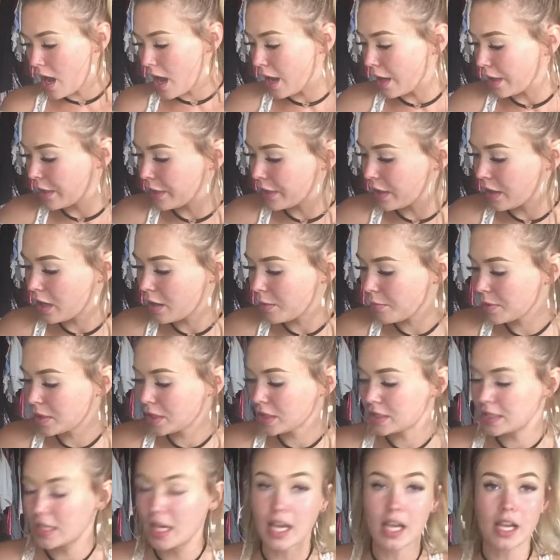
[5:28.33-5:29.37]
I think I'm gonna
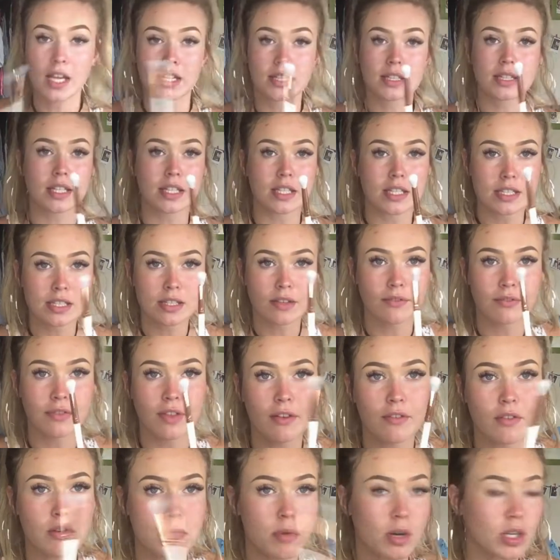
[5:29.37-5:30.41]
take this
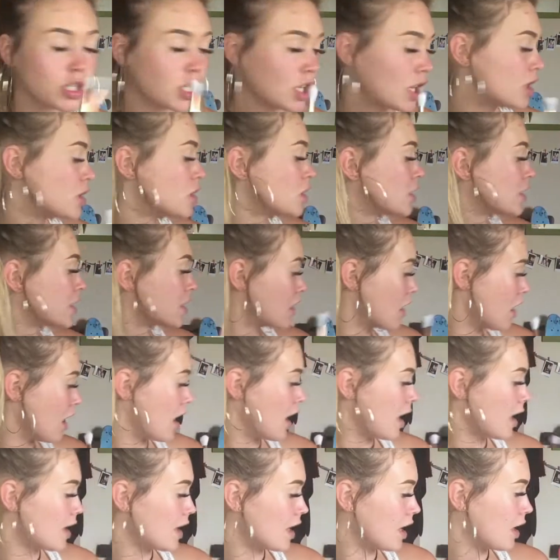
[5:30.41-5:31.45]
fluffy brush that I just
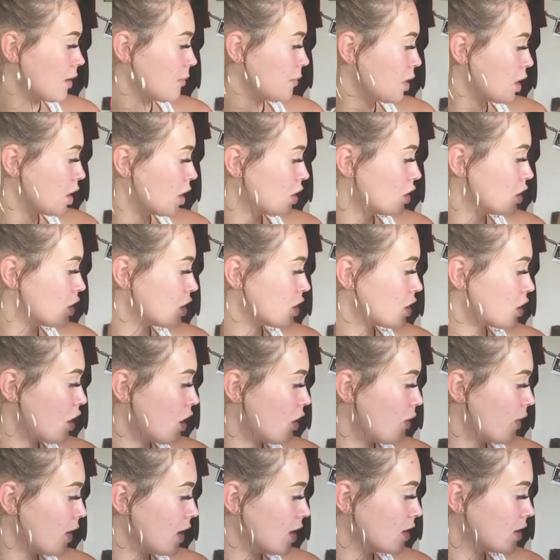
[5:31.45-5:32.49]
got and I'm gonna just
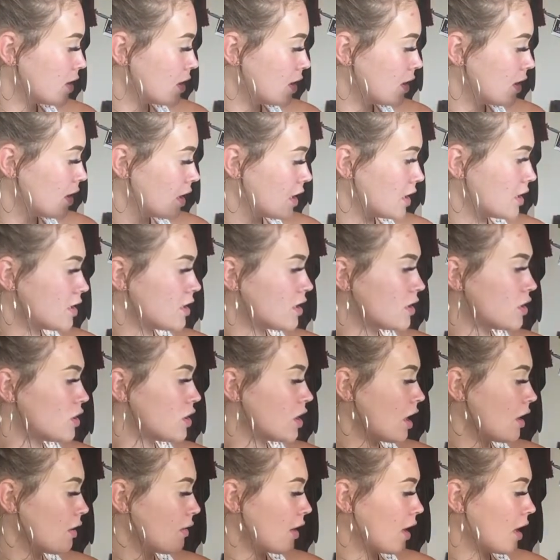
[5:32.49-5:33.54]
go into this
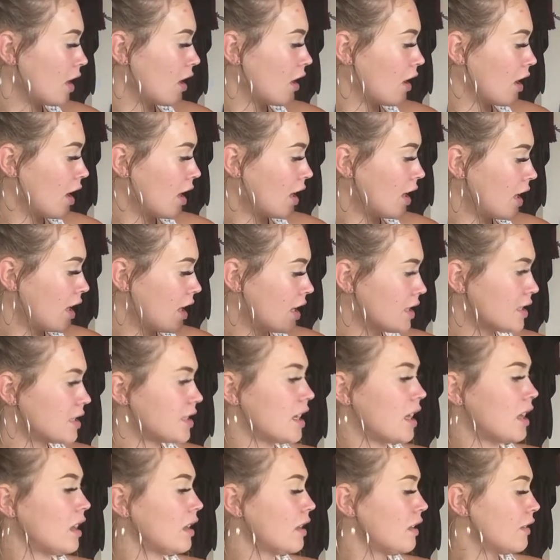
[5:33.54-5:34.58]
shade right here. I can't
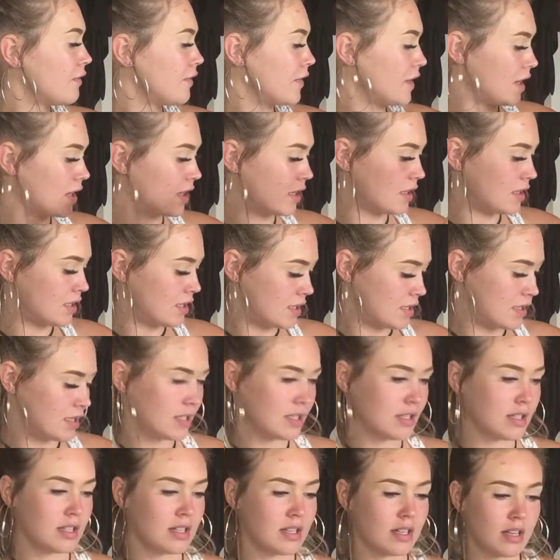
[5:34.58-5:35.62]
tell if
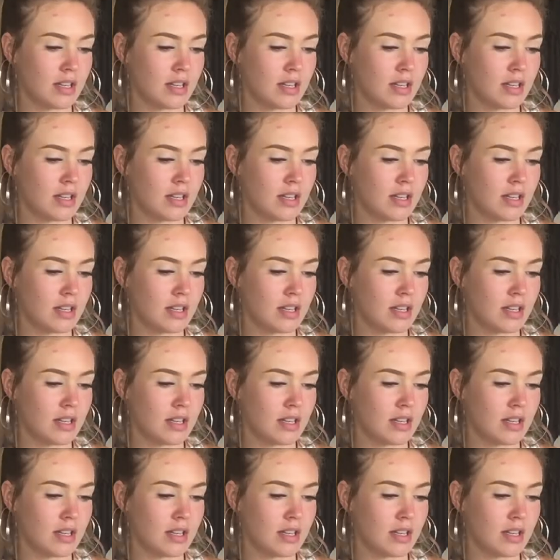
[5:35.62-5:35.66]
it's